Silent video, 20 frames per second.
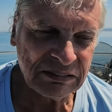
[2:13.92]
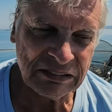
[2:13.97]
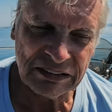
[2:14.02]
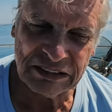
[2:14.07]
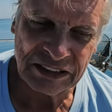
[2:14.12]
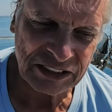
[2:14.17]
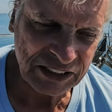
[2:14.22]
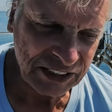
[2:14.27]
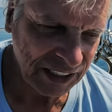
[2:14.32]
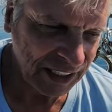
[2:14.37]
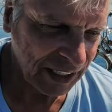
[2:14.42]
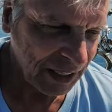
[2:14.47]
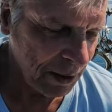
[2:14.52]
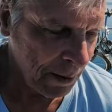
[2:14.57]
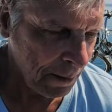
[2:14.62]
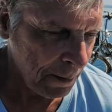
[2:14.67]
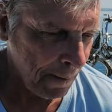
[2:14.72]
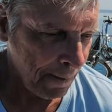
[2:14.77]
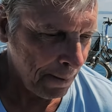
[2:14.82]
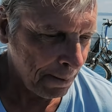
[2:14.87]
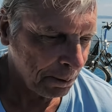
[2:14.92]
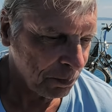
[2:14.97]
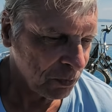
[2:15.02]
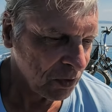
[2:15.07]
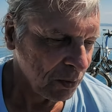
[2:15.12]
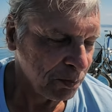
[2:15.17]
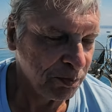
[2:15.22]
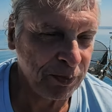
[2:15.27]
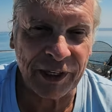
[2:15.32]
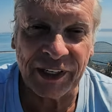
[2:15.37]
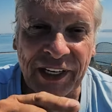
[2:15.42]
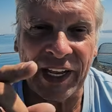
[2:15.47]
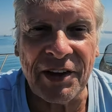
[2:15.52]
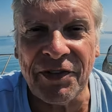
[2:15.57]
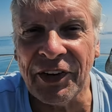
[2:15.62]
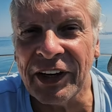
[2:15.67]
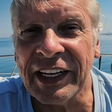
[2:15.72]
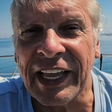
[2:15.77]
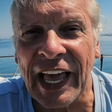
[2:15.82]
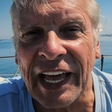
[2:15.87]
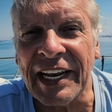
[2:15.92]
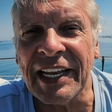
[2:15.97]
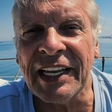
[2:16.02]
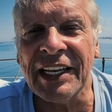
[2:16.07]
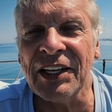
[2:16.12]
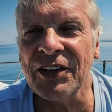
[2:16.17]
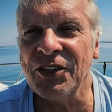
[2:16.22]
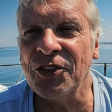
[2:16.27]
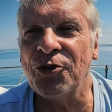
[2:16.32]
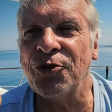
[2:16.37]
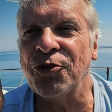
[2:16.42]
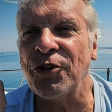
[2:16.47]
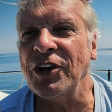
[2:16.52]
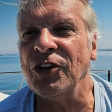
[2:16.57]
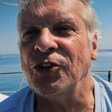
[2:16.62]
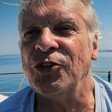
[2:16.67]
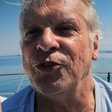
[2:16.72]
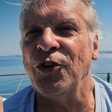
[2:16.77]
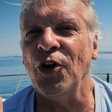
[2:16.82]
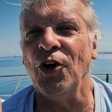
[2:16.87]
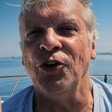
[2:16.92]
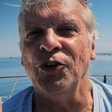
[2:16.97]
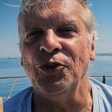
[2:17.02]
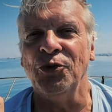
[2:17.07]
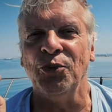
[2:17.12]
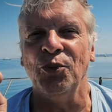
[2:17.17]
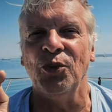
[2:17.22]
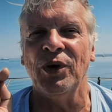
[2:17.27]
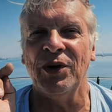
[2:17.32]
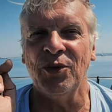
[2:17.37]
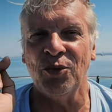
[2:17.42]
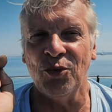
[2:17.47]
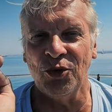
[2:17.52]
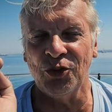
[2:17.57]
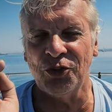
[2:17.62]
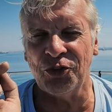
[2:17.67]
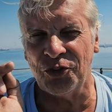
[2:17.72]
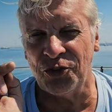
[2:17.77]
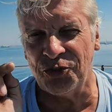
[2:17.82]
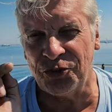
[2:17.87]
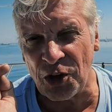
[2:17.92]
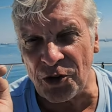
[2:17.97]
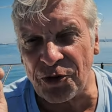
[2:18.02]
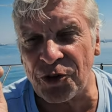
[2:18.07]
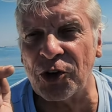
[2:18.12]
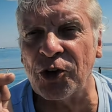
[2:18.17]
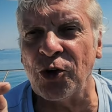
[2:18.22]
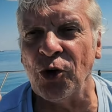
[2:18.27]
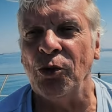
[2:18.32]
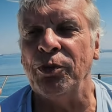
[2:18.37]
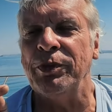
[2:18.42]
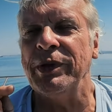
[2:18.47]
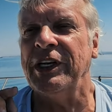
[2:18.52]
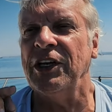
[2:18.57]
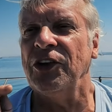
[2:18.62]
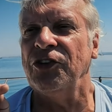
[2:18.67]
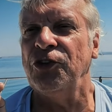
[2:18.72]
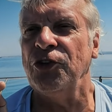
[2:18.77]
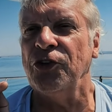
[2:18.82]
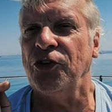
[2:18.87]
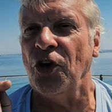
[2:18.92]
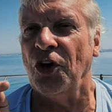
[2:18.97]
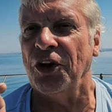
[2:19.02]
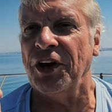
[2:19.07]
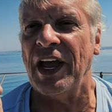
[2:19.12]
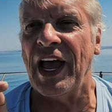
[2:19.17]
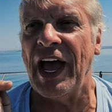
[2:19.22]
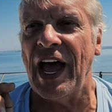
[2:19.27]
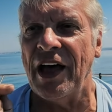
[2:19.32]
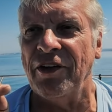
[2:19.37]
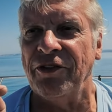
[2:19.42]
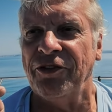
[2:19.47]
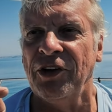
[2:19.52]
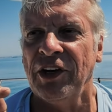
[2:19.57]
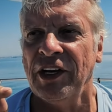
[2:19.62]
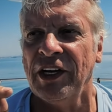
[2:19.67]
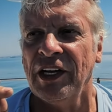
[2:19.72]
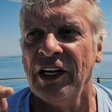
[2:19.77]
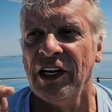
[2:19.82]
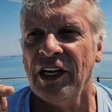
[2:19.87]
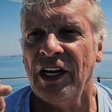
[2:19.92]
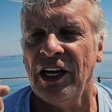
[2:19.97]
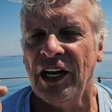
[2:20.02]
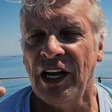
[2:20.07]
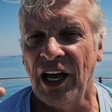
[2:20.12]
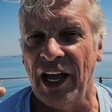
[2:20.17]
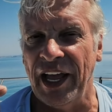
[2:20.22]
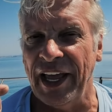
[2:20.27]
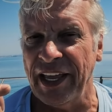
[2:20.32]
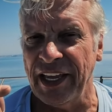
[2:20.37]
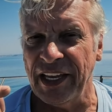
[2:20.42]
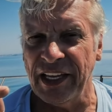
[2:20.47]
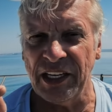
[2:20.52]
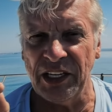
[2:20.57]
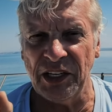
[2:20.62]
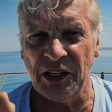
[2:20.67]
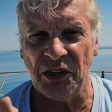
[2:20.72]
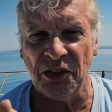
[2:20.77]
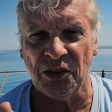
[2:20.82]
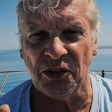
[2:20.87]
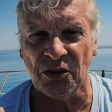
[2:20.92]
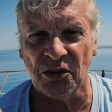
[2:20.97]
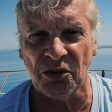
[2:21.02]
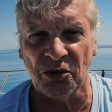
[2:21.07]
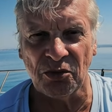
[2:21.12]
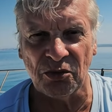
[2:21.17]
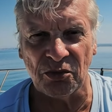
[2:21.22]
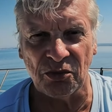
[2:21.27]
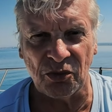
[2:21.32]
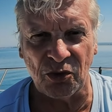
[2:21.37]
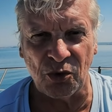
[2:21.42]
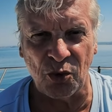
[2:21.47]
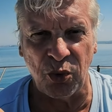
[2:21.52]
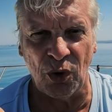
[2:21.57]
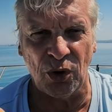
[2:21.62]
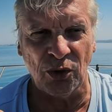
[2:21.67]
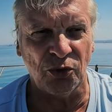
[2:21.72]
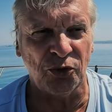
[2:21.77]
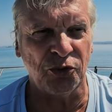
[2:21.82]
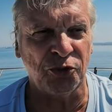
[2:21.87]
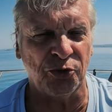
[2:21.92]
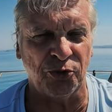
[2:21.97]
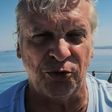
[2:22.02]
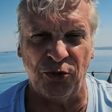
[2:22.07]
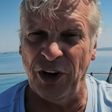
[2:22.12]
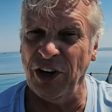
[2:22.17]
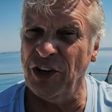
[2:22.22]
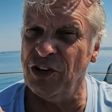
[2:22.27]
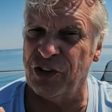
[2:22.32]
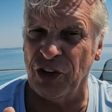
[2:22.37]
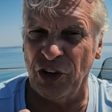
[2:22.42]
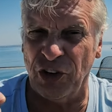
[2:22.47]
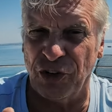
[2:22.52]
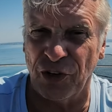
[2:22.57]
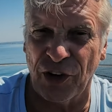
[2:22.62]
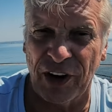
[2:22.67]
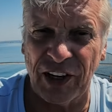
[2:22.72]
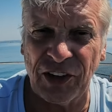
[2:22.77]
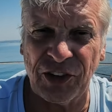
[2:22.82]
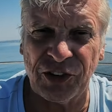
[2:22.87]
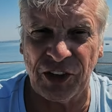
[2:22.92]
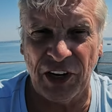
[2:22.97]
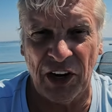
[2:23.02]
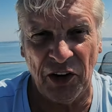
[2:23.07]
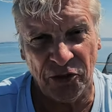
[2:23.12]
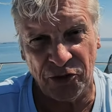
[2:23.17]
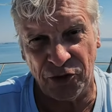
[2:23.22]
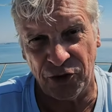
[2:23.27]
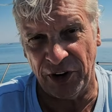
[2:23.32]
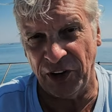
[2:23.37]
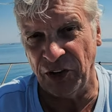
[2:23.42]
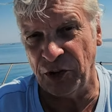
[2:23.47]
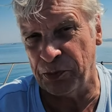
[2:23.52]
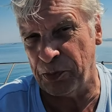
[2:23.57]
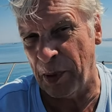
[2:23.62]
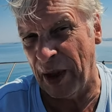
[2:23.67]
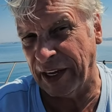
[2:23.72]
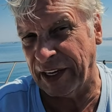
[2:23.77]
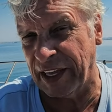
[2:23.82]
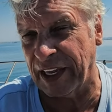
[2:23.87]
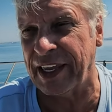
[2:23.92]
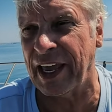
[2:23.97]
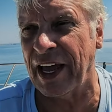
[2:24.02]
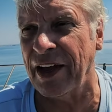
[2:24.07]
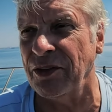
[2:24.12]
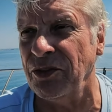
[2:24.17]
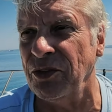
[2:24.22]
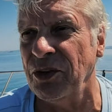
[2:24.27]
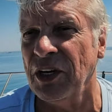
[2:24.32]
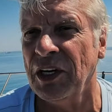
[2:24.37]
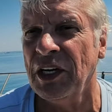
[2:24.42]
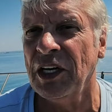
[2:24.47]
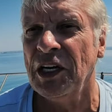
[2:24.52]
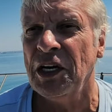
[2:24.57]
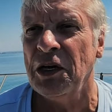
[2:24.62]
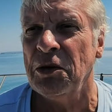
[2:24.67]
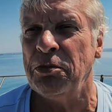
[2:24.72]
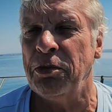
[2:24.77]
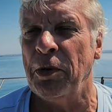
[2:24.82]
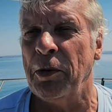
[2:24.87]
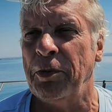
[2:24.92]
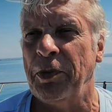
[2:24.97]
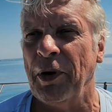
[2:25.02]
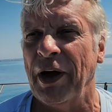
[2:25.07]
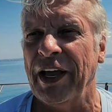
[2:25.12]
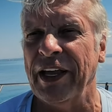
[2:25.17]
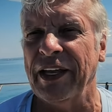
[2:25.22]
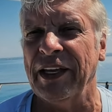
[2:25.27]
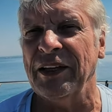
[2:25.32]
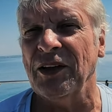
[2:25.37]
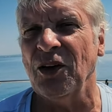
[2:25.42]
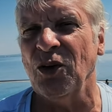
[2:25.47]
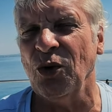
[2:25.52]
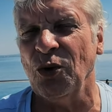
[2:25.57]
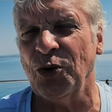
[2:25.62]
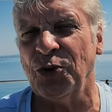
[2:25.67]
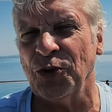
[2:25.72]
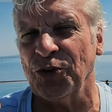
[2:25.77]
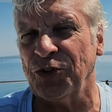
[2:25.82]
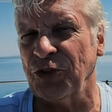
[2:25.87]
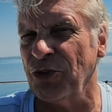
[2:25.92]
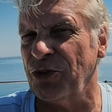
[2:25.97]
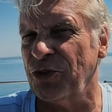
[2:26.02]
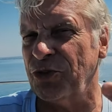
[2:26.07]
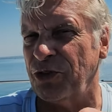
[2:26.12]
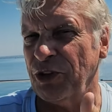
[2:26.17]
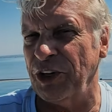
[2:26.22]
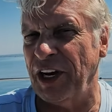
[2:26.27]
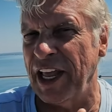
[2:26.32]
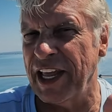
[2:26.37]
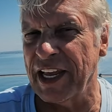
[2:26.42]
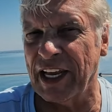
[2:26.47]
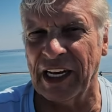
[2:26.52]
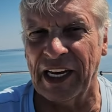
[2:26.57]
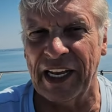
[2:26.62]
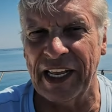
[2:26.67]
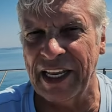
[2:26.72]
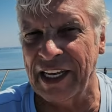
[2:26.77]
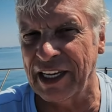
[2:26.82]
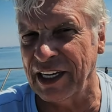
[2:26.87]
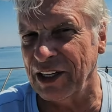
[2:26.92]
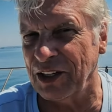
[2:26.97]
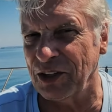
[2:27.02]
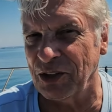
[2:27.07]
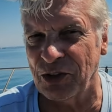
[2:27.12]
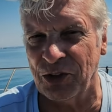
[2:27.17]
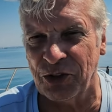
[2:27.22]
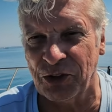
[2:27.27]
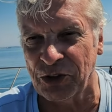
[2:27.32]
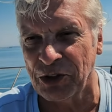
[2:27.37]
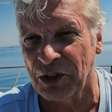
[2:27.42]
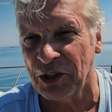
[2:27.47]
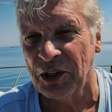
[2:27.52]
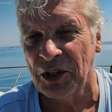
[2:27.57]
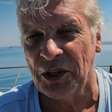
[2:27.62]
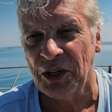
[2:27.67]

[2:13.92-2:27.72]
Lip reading: oh yeah. But even getting the French phone was difficult because you've got to have a, quotes, French address and a French bank account. But by all sorts of finagling and